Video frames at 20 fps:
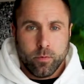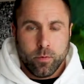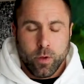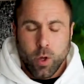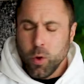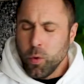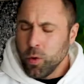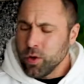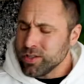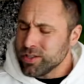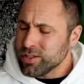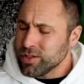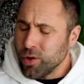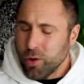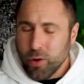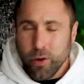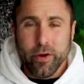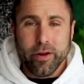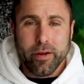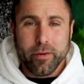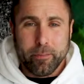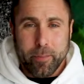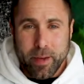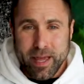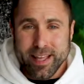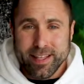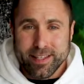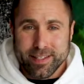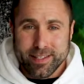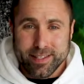who wants to order
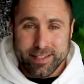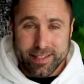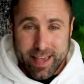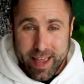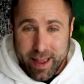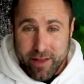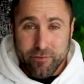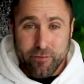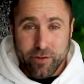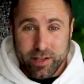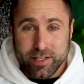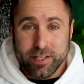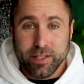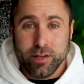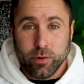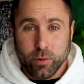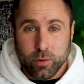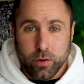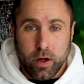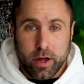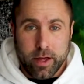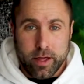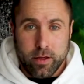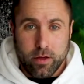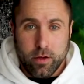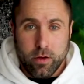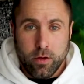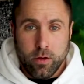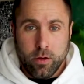pizzas every single night,